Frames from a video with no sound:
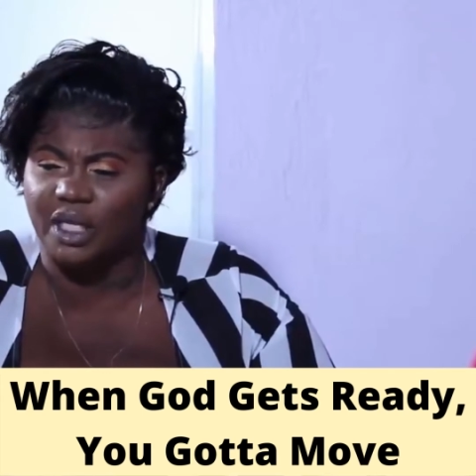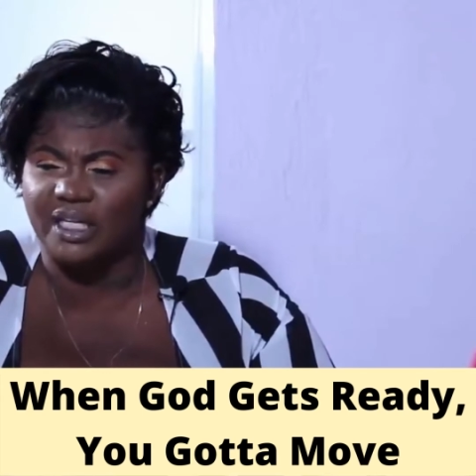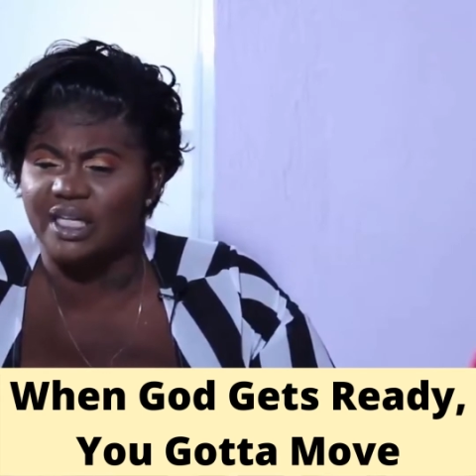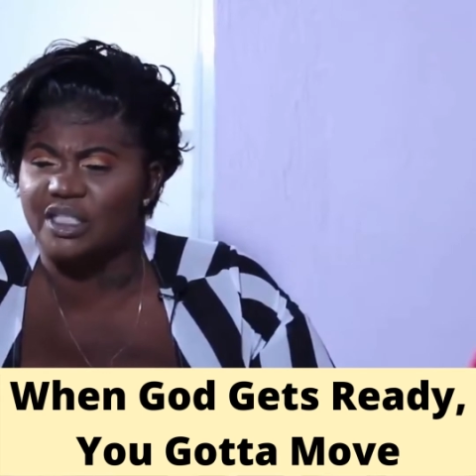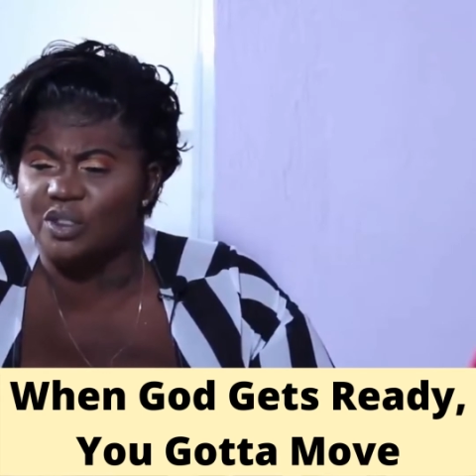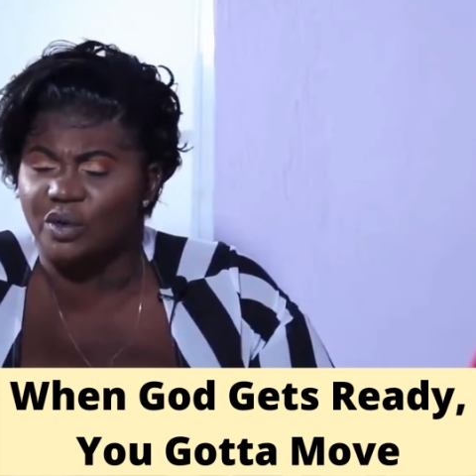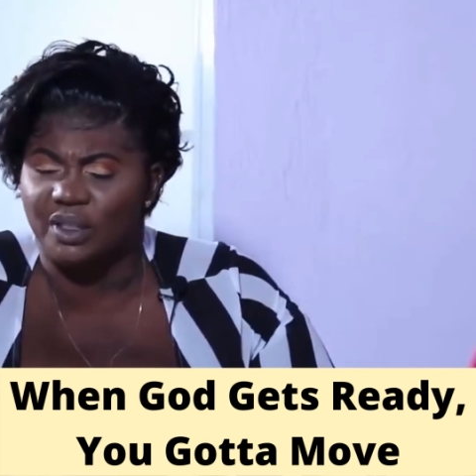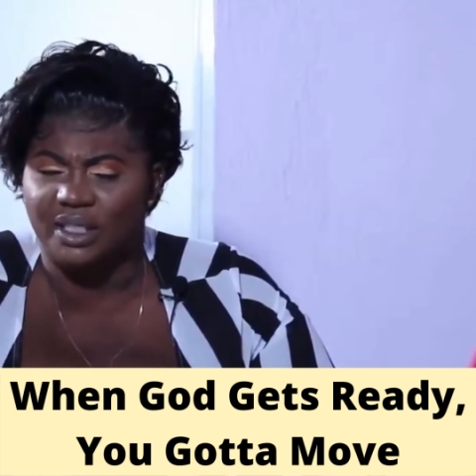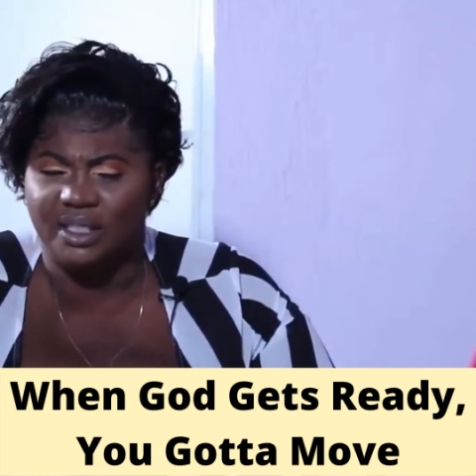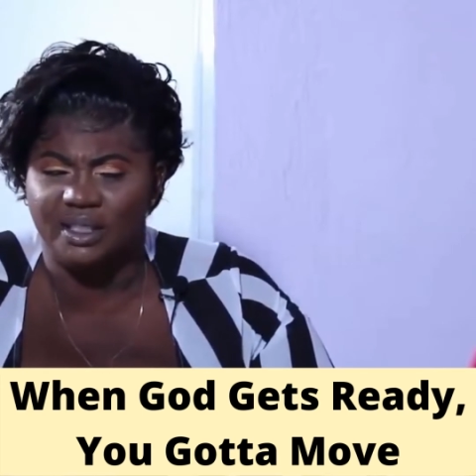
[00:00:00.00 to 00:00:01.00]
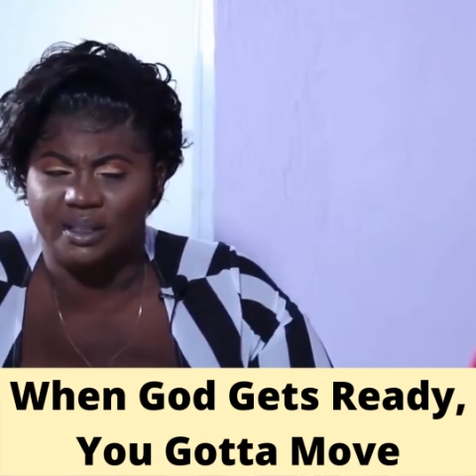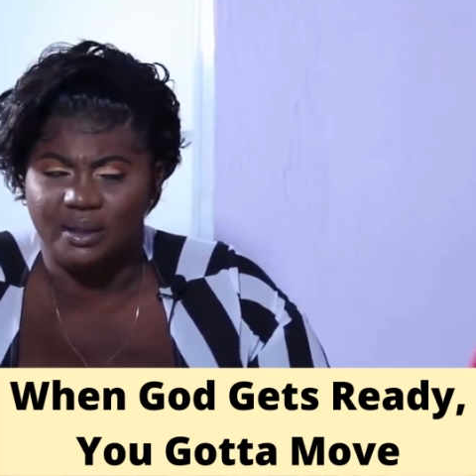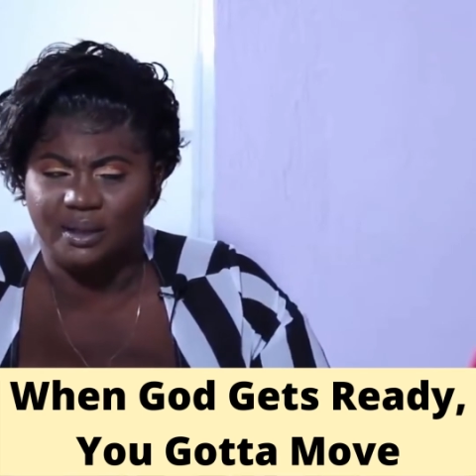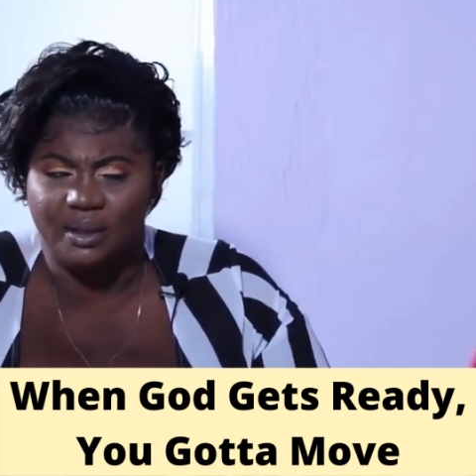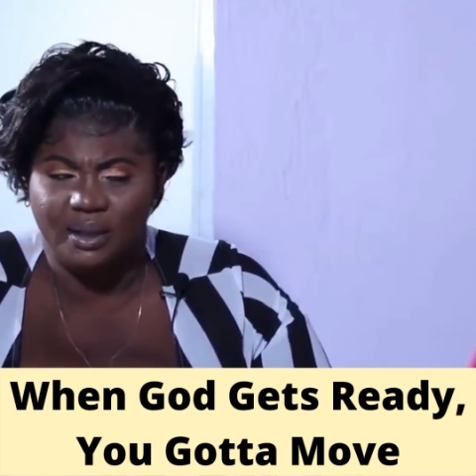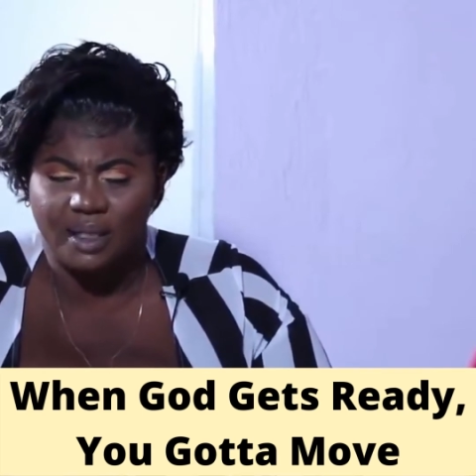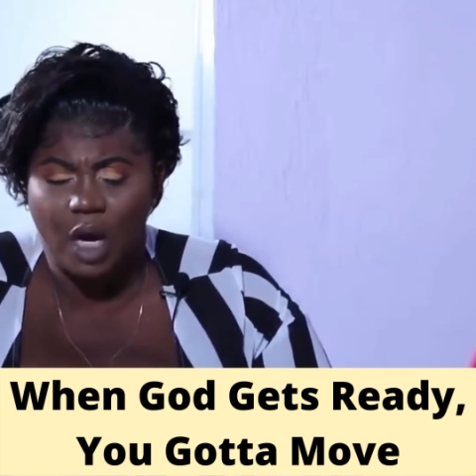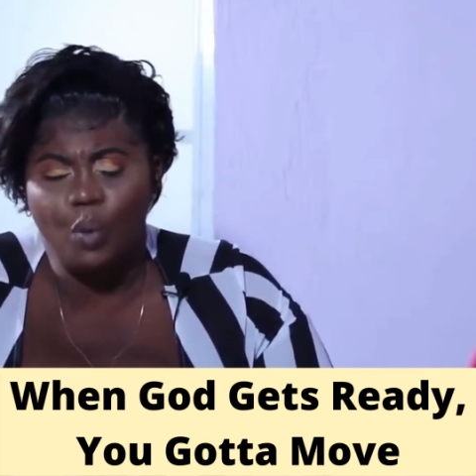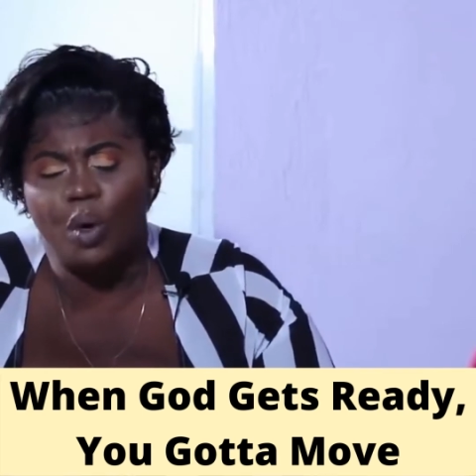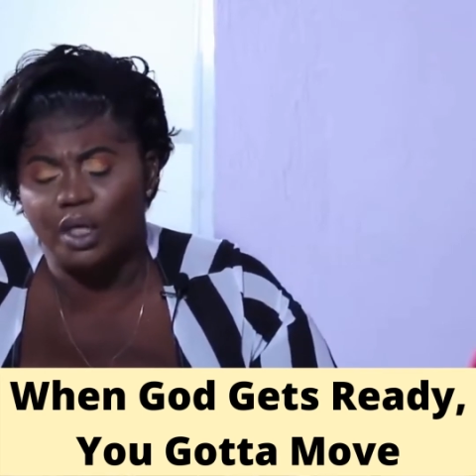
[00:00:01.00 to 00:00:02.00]
with the next young lady.
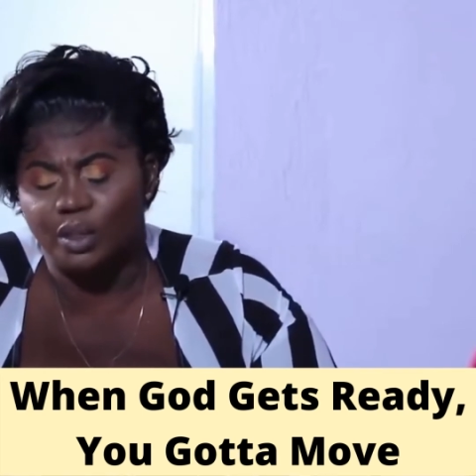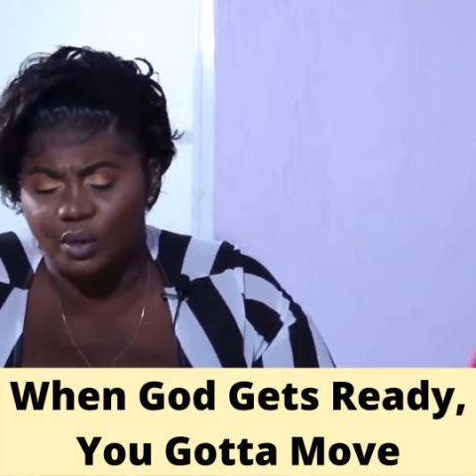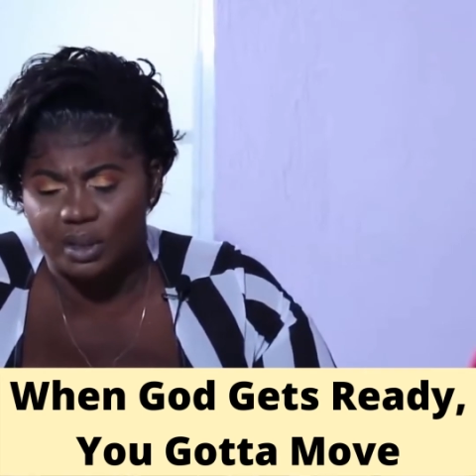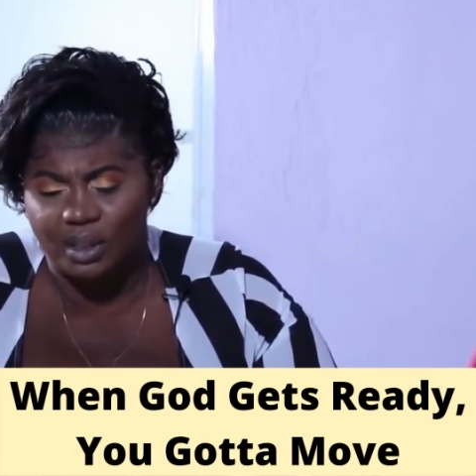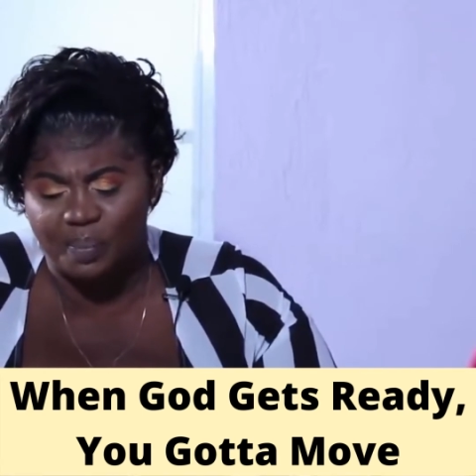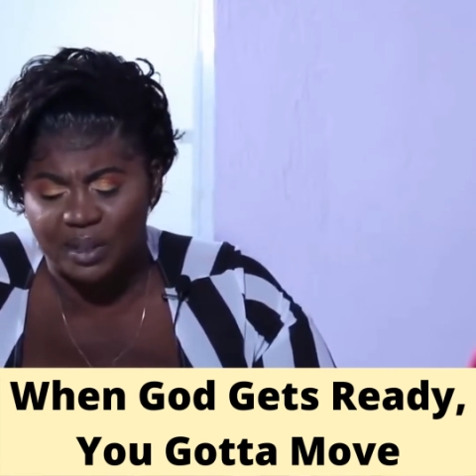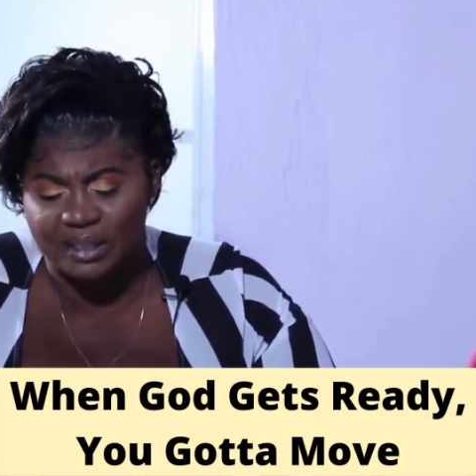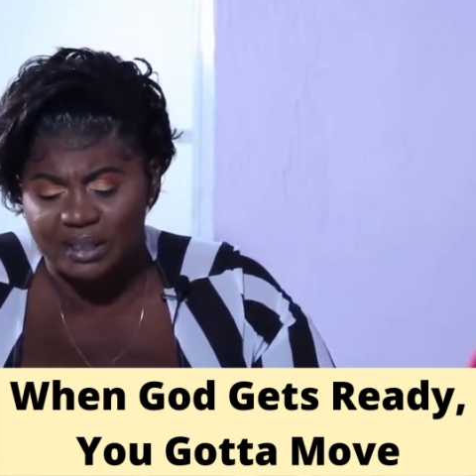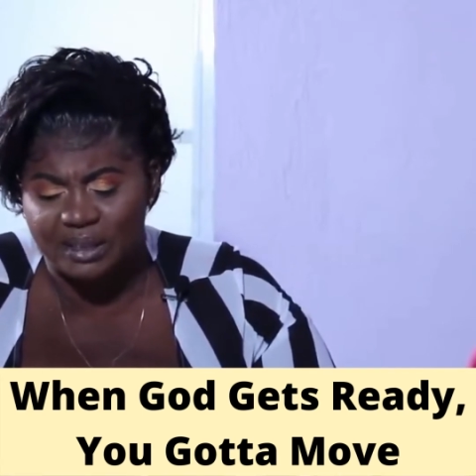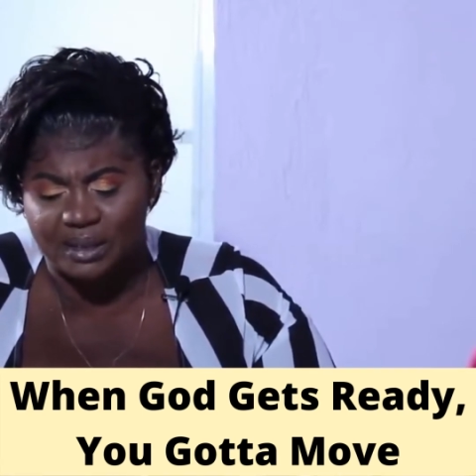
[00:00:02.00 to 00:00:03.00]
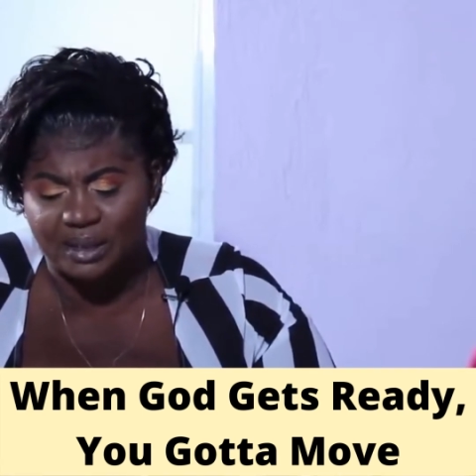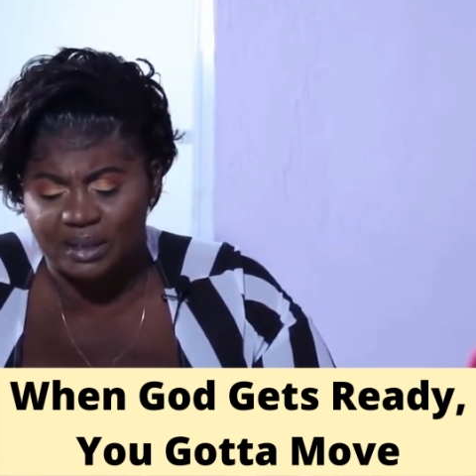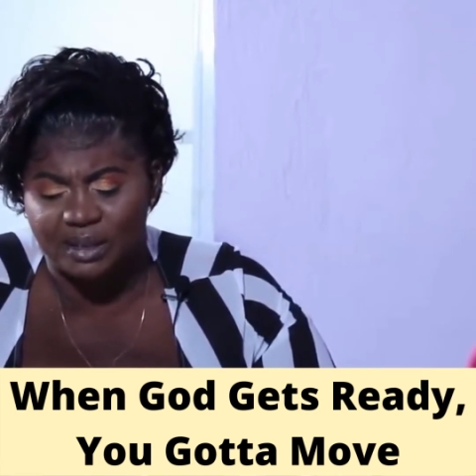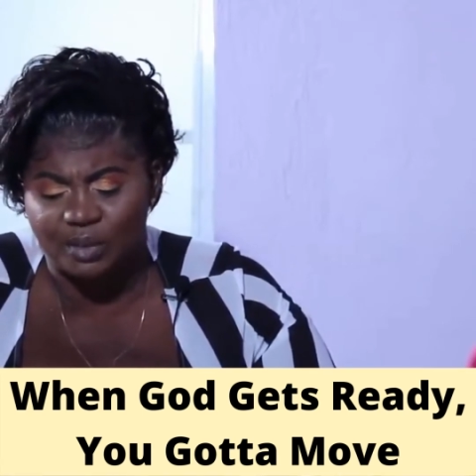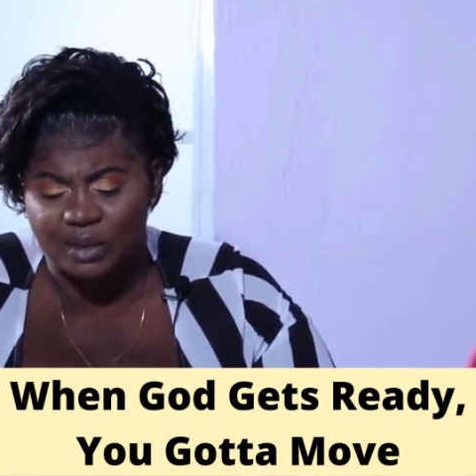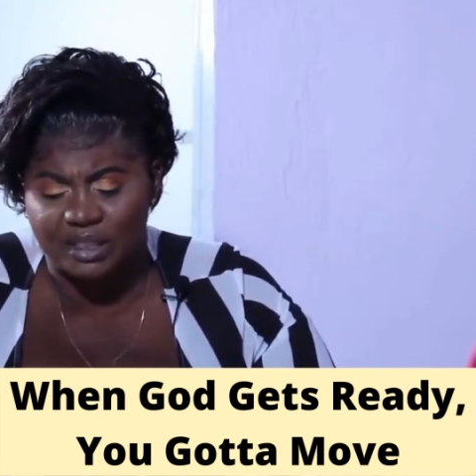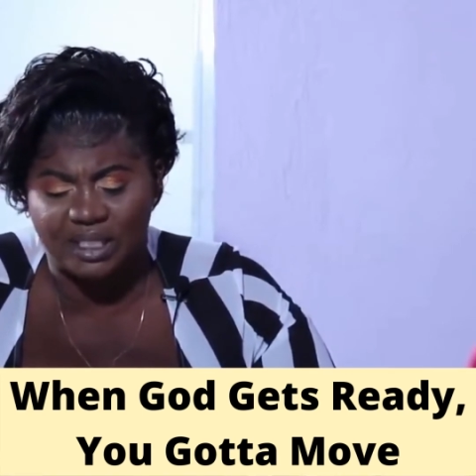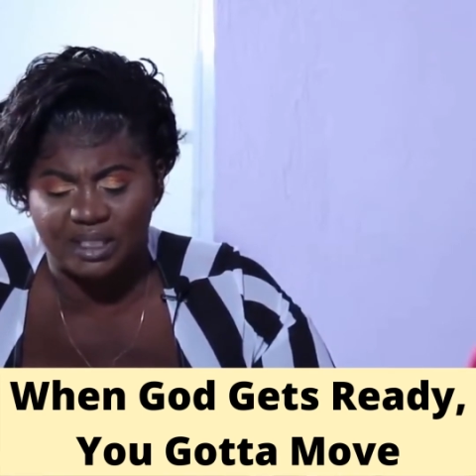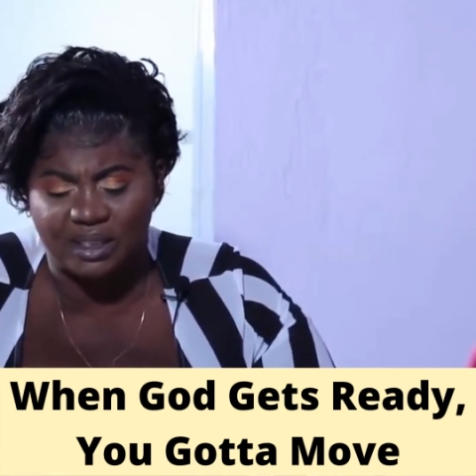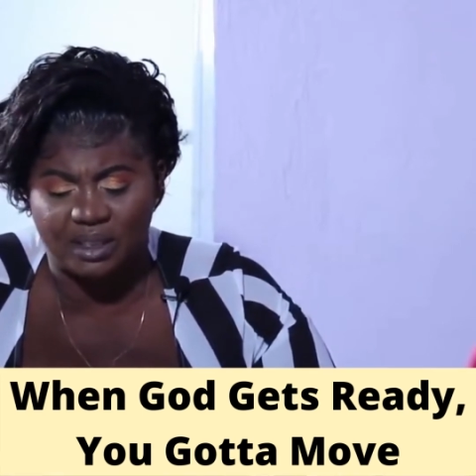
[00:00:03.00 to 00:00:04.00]
I walked down in the passage and she was
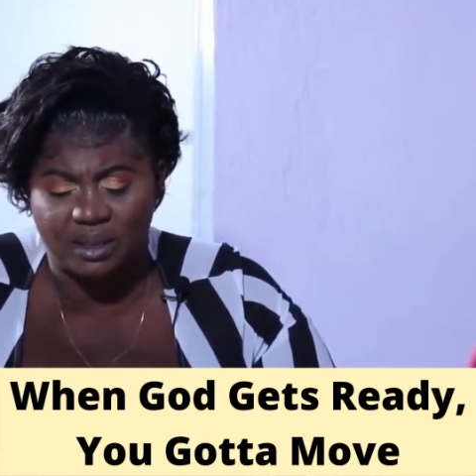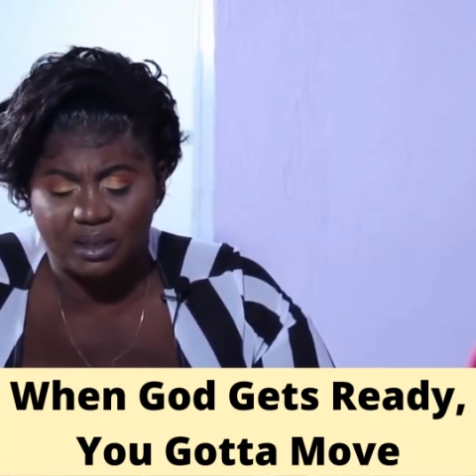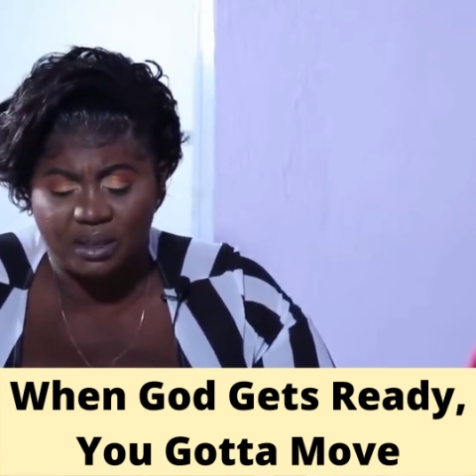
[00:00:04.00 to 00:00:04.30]
telling me,